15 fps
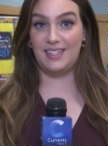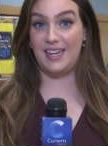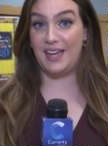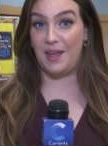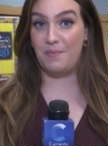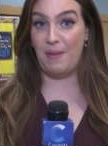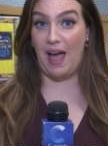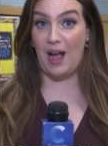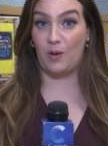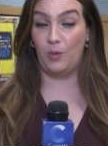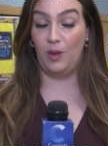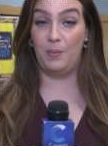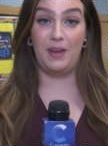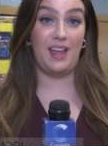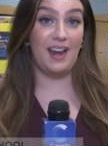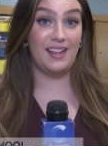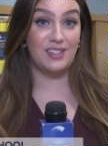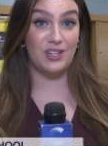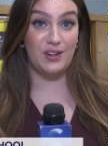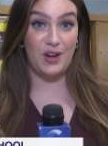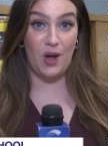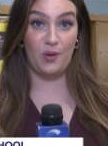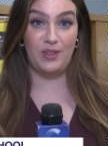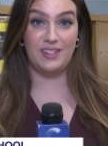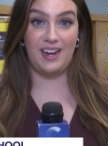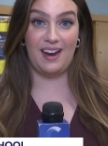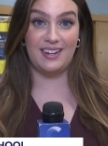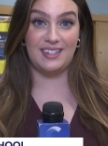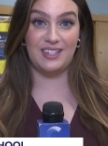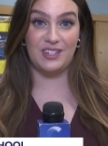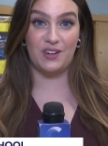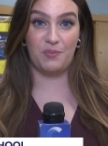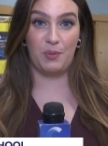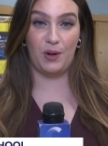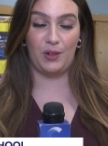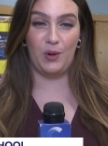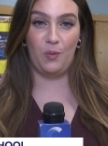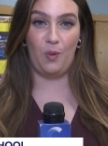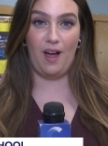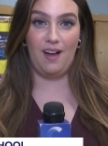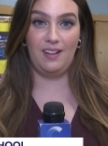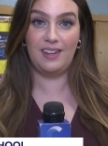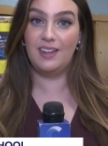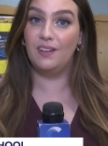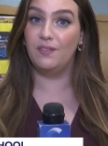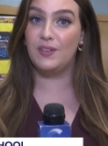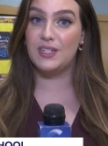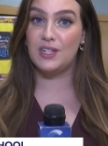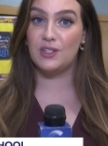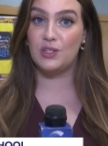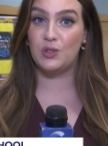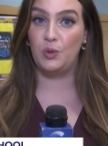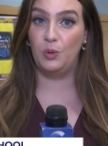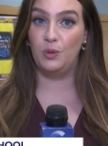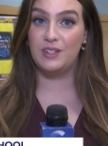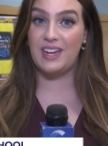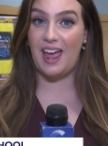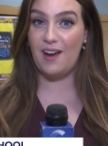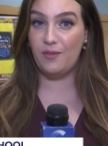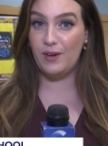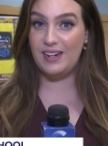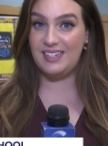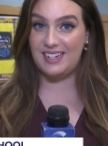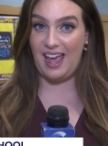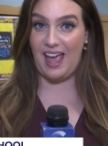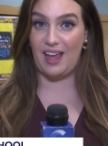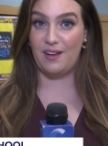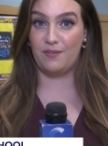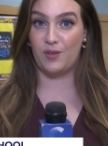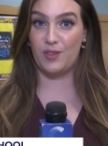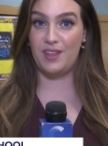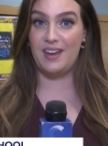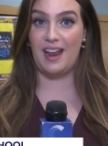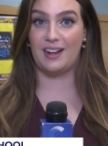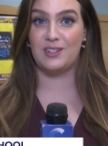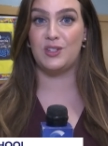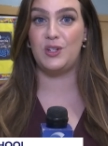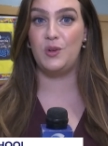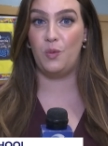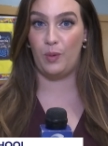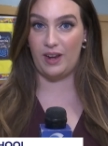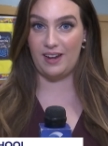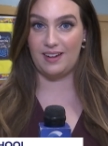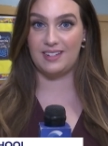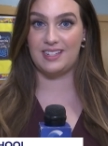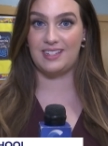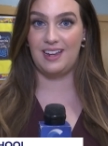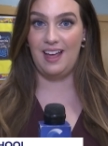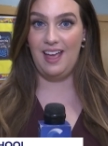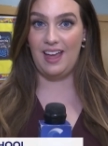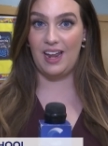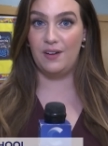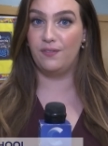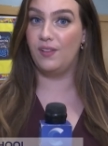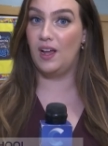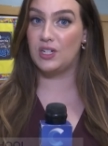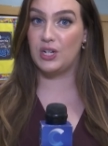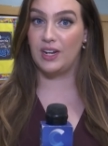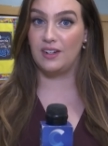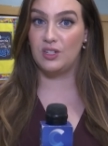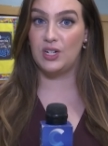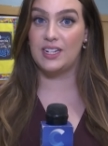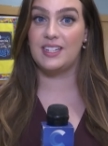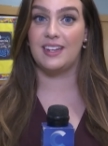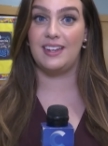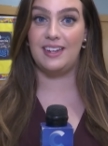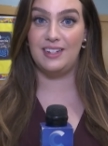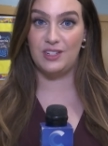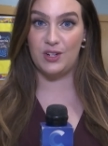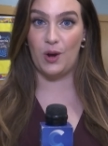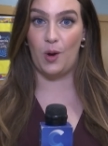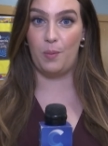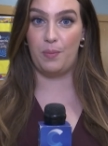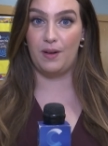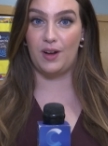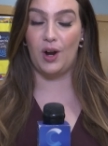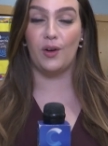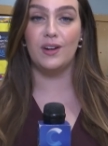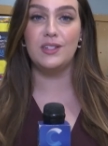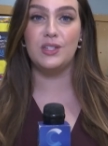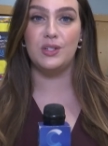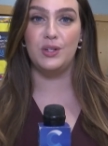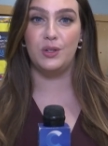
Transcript: Deacon Mack will be getting to know the Diocese of Brooklyn well. He'll visit schools every day for the next two weeks. In Flushing, Jessica Easthope, Currents